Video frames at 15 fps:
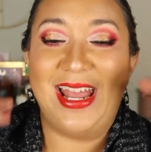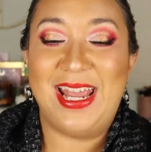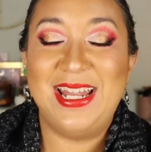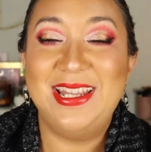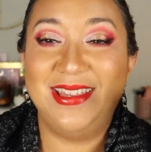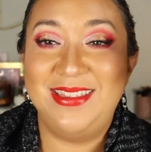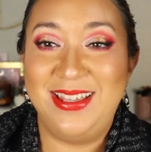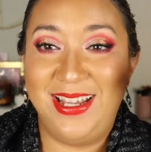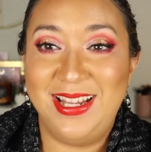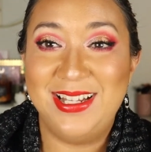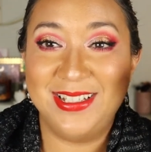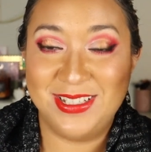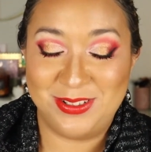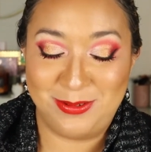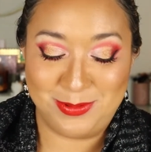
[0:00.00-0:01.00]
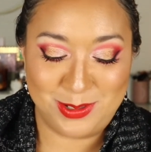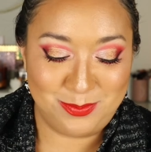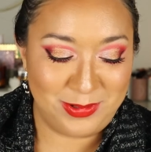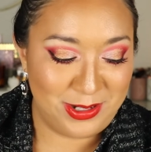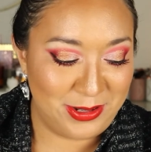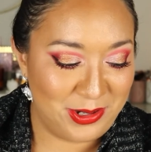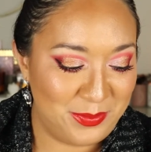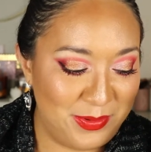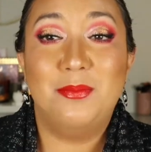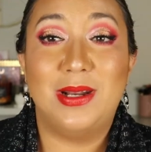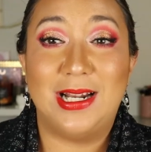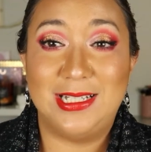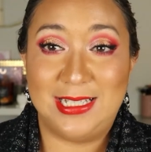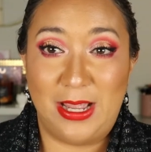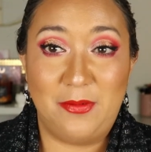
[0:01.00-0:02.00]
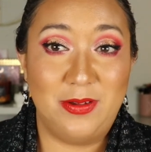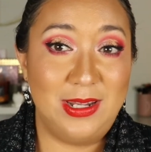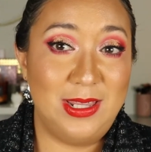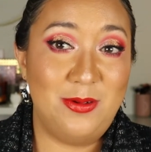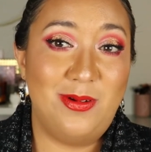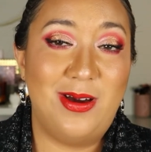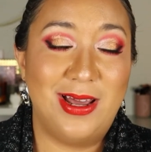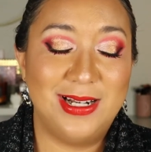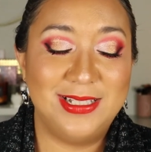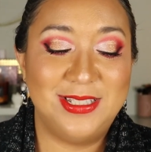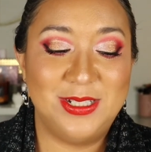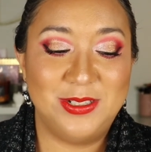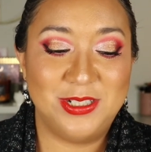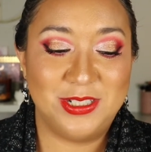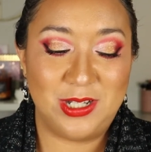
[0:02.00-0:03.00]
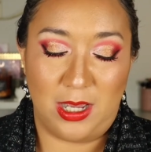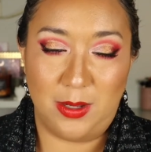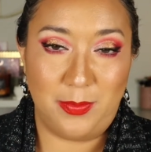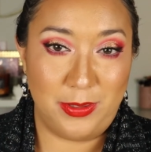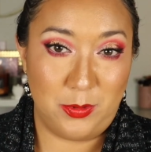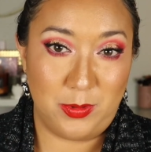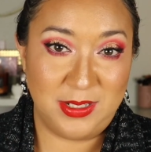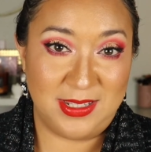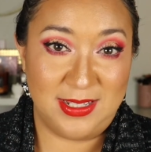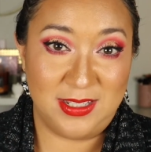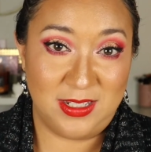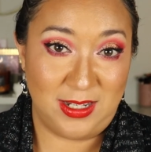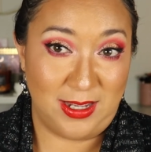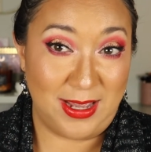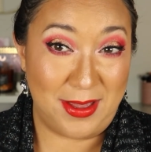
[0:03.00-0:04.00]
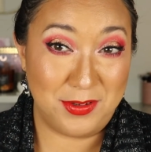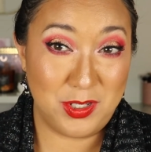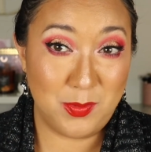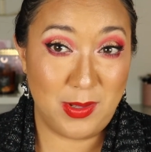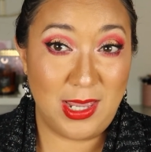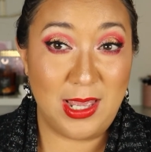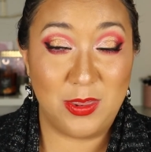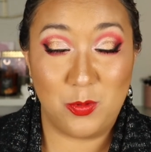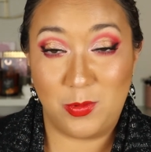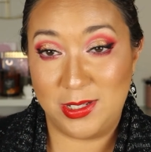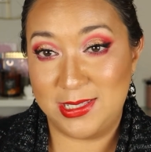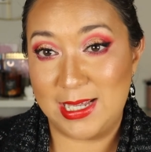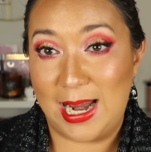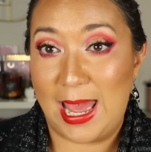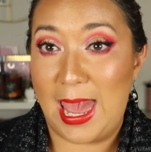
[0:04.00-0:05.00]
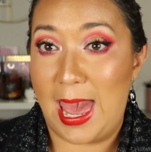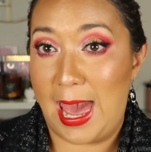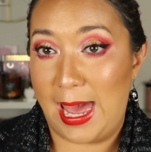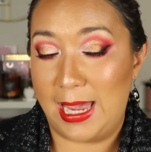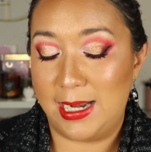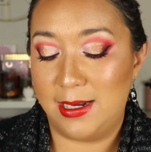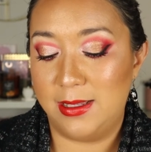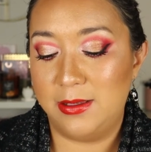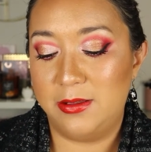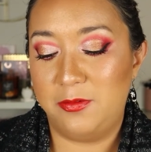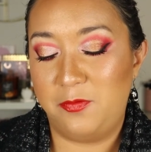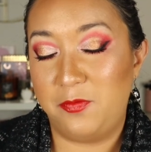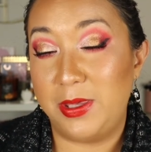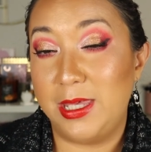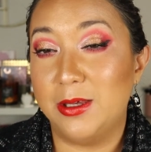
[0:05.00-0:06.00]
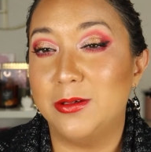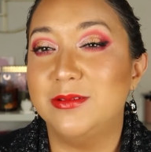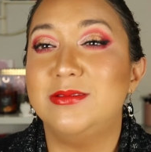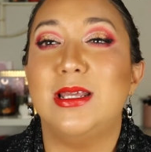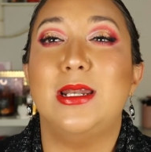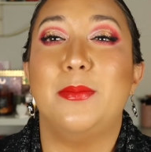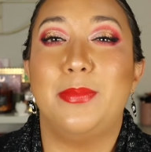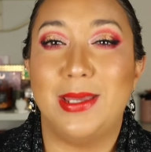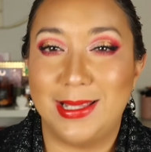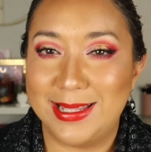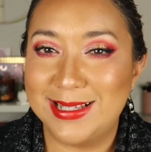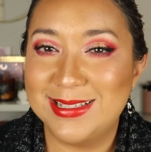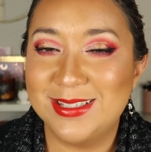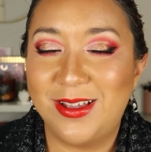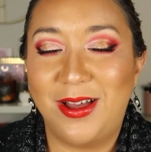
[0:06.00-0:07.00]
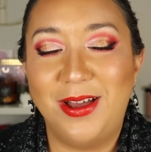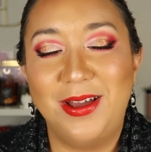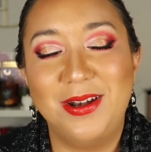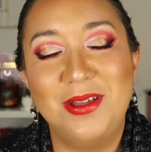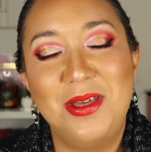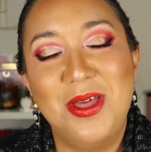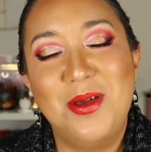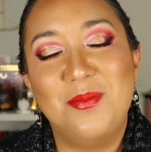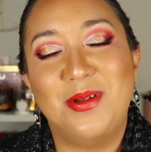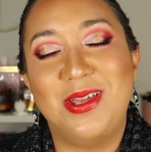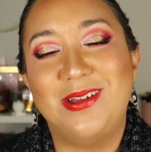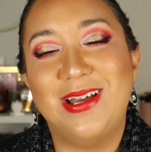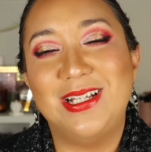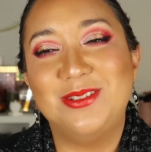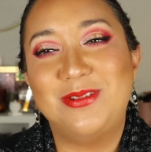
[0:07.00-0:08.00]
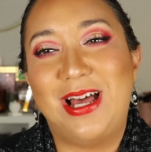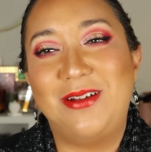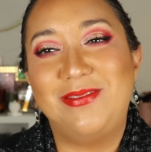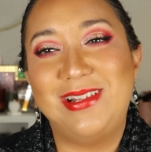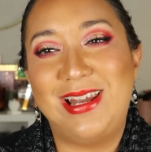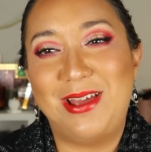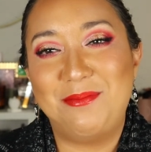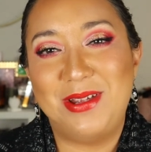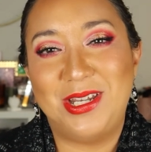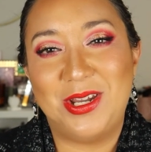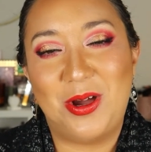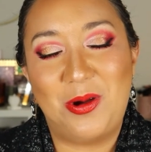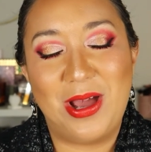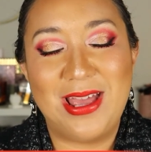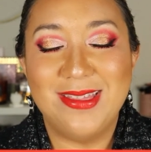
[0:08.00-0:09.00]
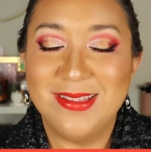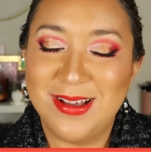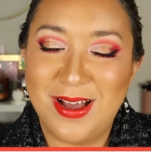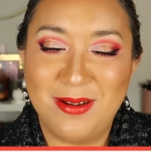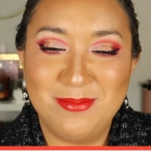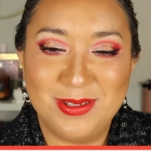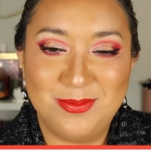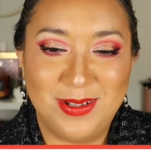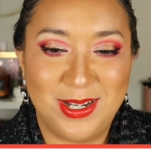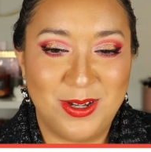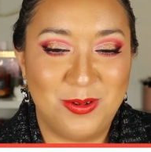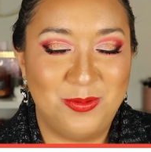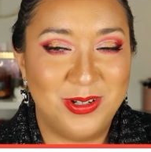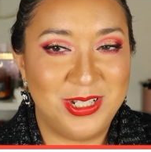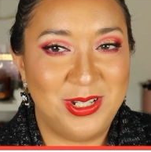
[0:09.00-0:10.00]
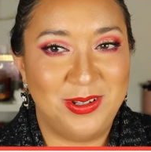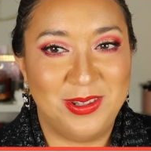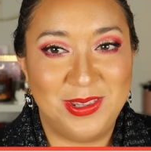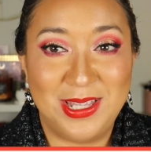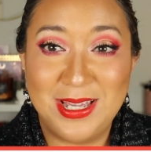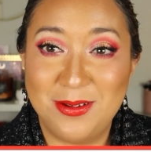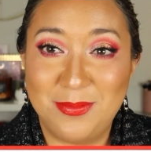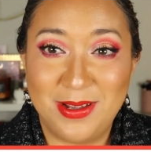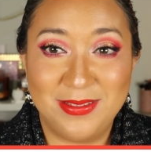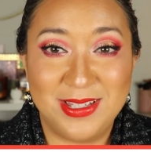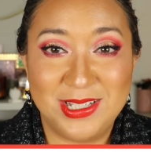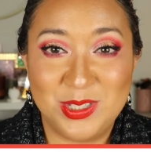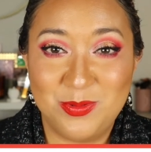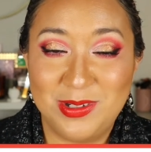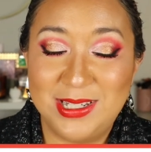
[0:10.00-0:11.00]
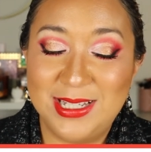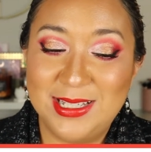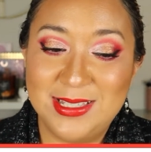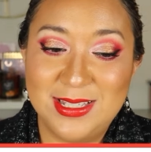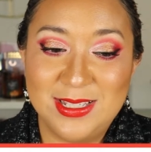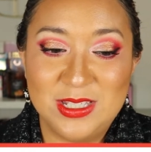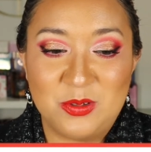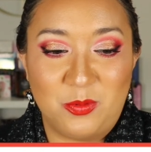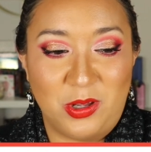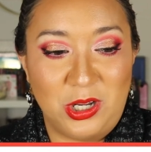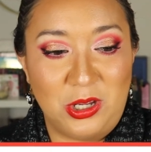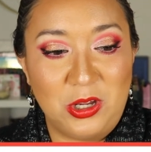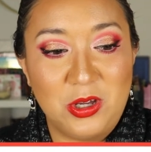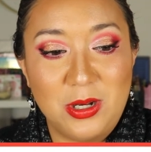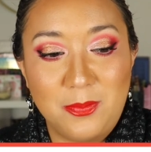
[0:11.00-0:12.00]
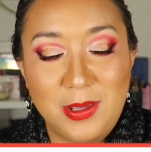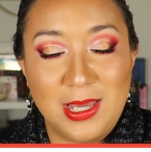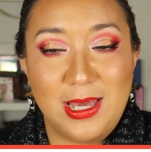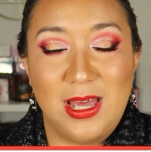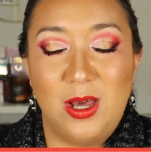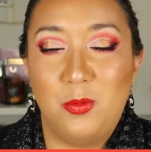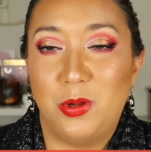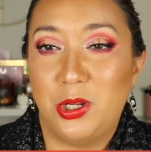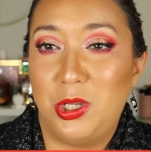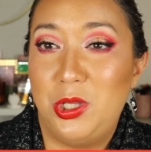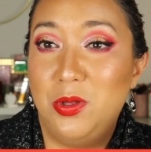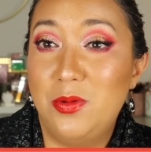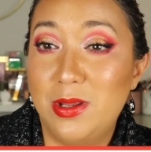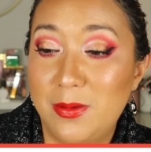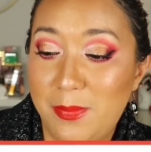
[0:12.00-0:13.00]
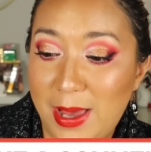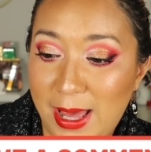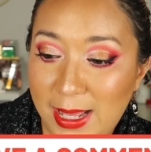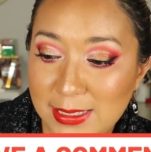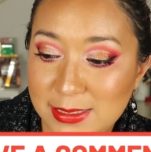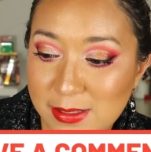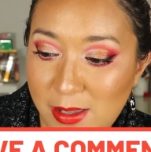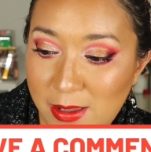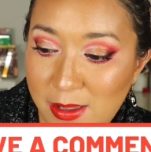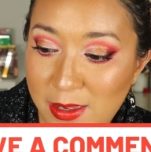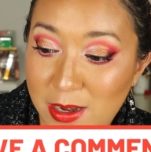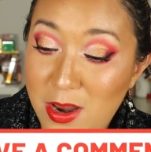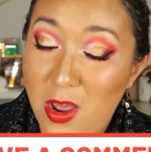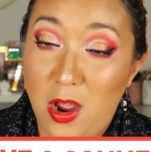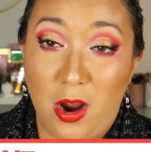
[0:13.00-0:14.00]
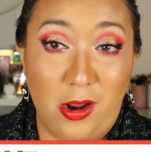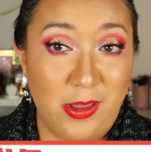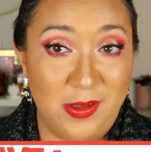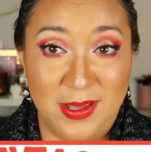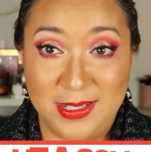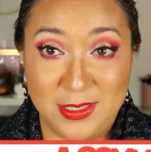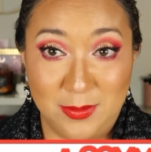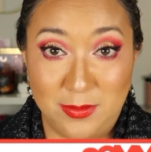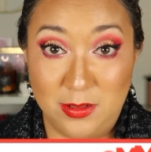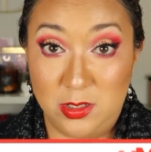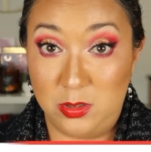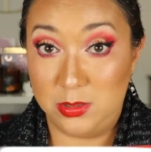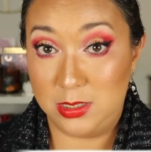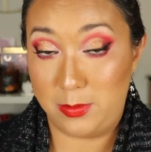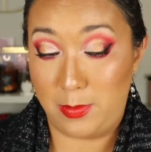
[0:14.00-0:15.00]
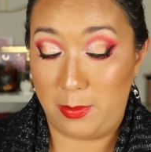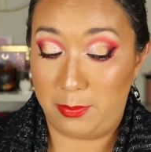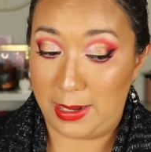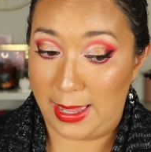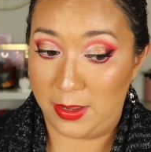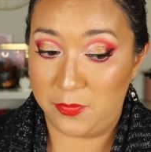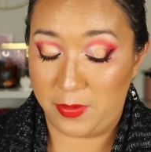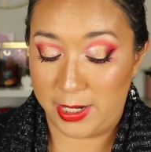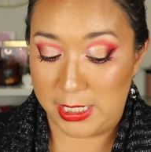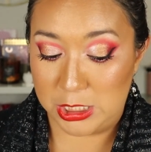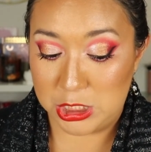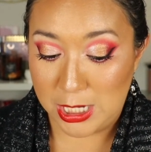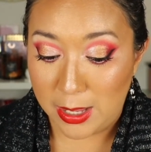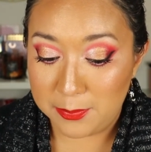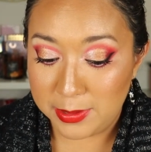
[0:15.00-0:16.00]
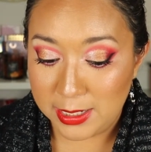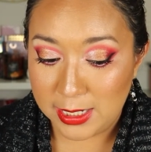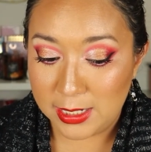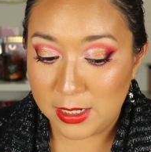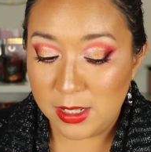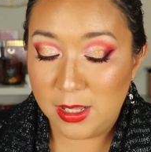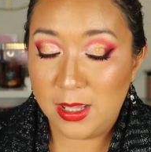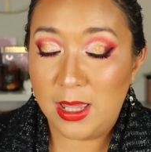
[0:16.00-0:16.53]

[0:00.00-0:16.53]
in the description below. But I definitely wanted to just talk about the ones that stuck out to me and the ones that I had feels and opinions on. But you guys will have to let me know in the comments below, what do you think about these releases? What are you going to pick up? What are you going to pass on? Are you guys going to do some Black Friday shopping?